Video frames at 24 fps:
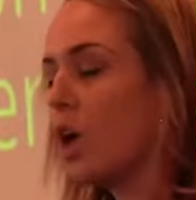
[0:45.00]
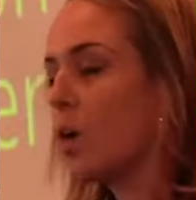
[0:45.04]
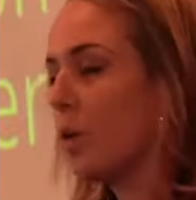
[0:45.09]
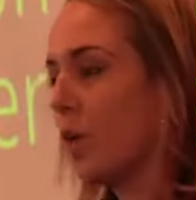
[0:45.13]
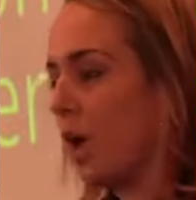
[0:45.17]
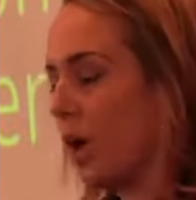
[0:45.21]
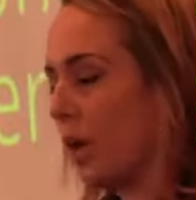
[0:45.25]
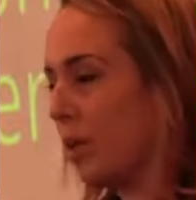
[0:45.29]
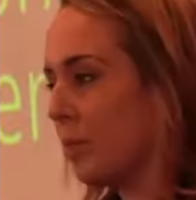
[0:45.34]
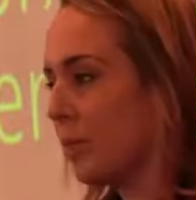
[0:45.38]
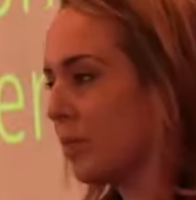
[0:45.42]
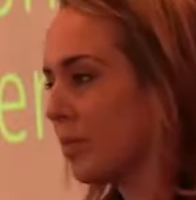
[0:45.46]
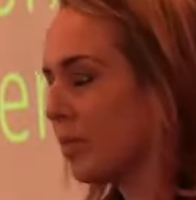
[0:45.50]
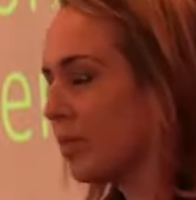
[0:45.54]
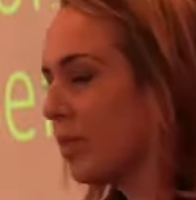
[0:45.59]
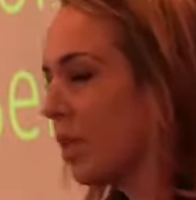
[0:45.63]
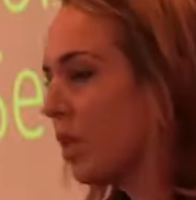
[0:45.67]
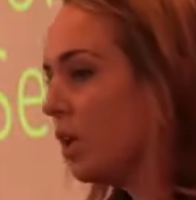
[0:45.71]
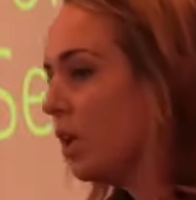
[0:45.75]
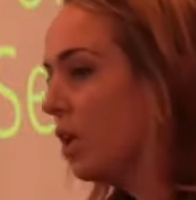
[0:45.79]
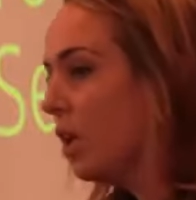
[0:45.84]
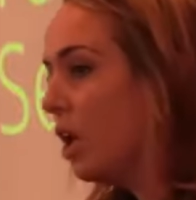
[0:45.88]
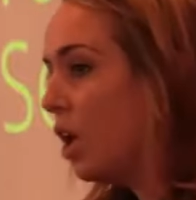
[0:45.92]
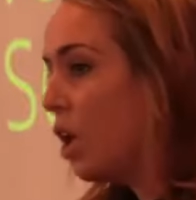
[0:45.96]
Okay.
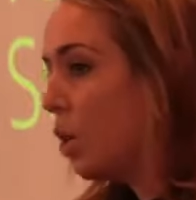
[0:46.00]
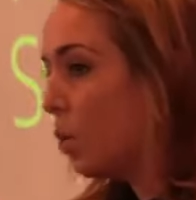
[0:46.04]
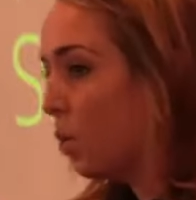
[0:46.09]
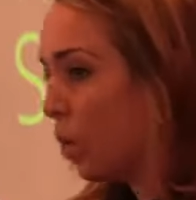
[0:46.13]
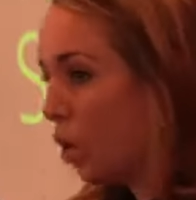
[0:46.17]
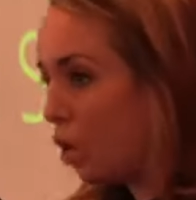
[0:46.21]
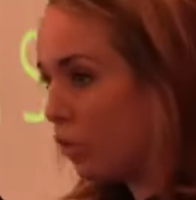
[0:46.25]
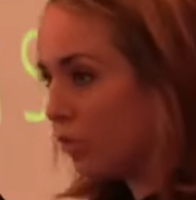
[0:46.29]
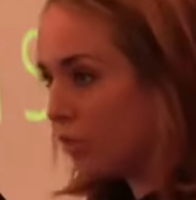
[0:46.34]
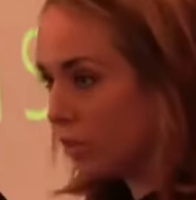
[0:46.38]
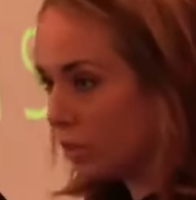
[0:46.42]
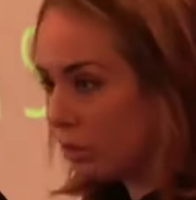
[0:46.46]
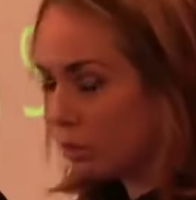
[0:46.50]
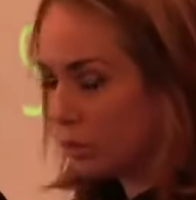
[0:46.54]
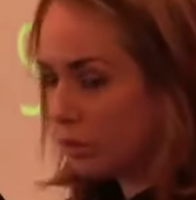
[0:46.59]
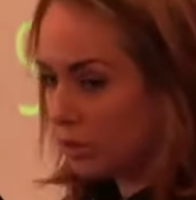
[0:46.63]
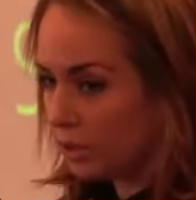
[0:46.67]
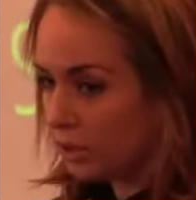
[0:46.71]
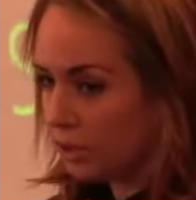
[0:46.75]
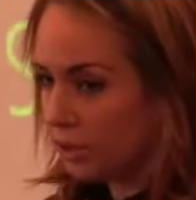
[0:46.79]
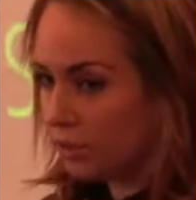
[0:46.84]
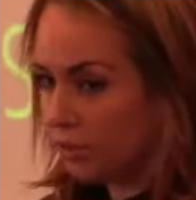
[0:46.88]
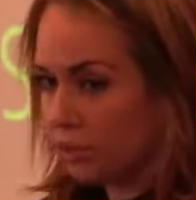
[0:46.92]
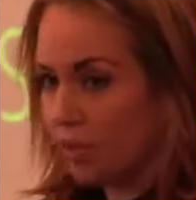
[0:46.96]
Well, hopefully when
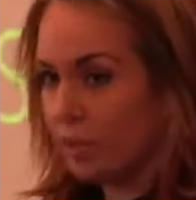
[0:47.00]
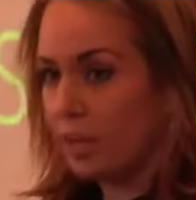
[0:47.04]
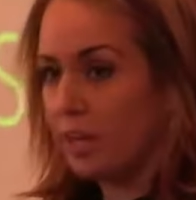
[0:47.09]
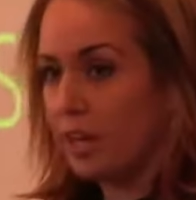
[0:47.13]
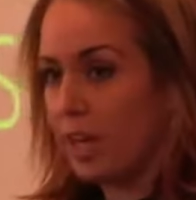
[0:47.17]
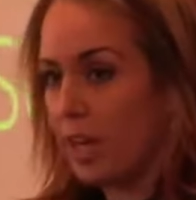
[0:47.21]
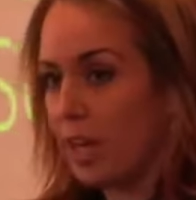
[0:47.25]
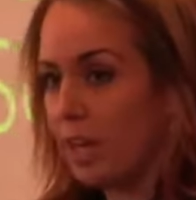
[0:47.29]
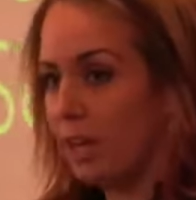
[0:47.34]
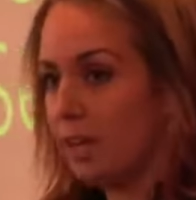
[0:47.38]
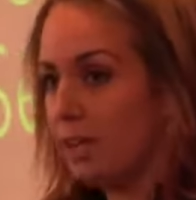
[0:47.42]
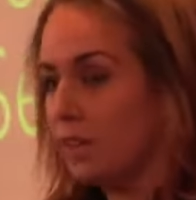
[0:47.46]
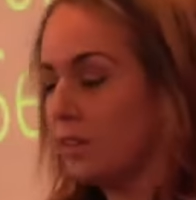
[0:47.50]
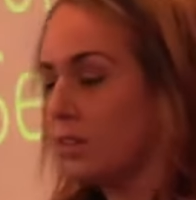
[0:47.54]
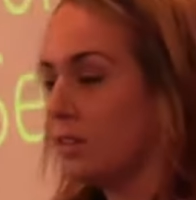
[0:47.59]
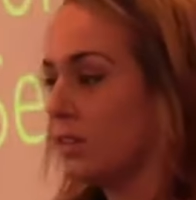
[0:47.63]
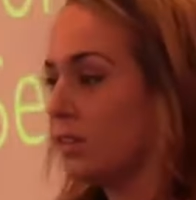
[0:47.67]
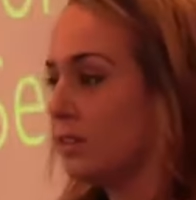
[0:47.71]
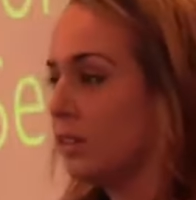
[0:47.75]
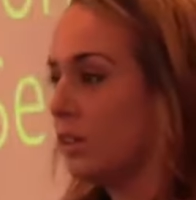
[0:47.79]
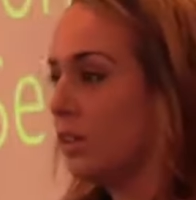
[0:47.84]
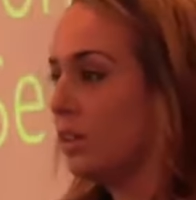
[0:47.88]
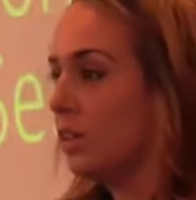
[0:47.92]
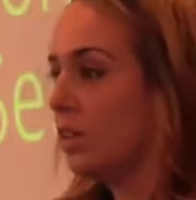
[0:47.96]
you leave here today,
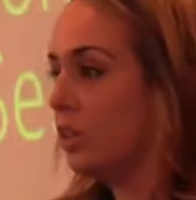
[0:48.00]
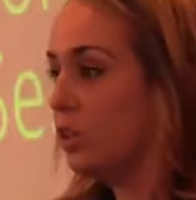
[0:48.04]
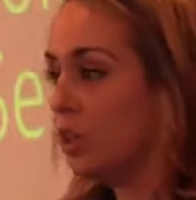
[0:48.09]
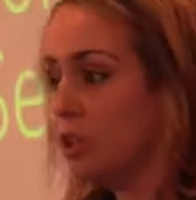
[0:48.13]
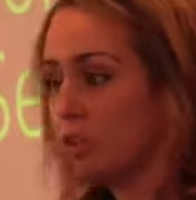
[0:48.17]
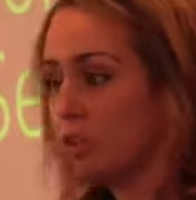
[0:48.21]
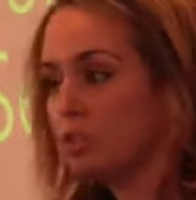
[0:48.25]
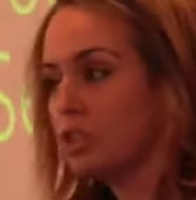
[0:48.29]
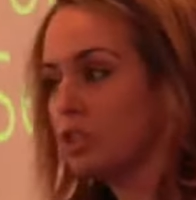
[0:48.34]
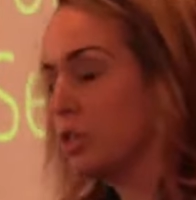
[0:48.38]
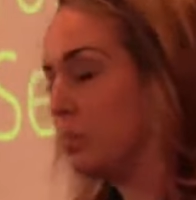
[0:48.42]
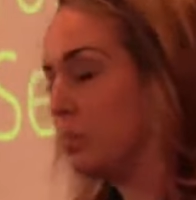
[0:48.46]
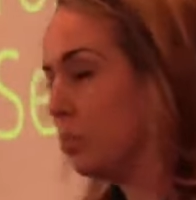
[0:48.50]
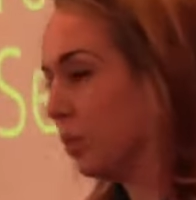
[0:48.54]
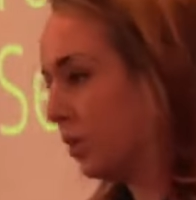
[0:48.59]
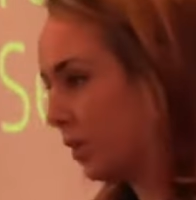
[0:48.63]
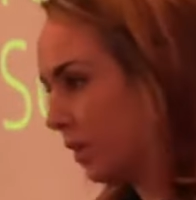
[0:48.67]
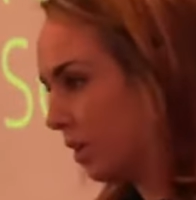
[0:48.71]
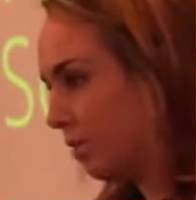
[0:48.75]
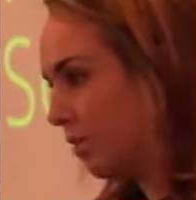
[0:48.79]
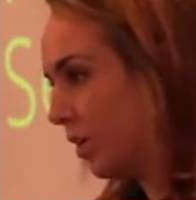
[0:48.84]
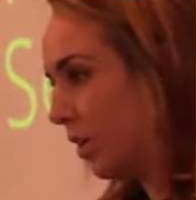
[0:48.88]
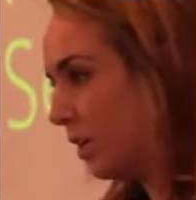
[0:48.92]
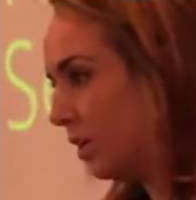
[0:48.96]
you don't just
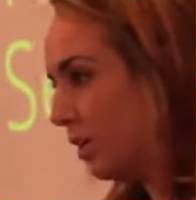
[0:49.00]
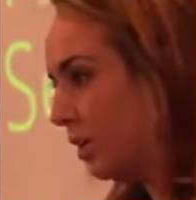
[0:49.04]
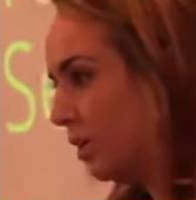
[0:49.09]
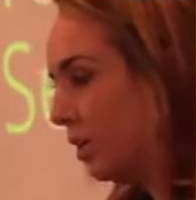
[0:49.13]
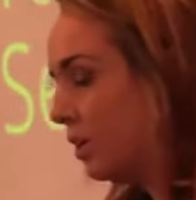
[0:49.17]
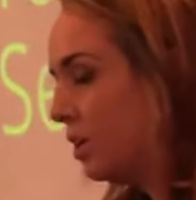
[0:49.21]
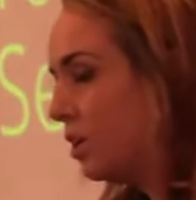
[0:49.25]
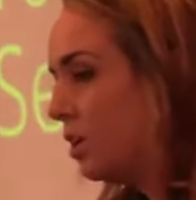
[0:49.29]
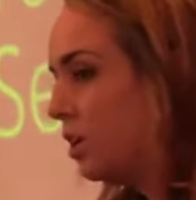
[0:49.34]
believe it.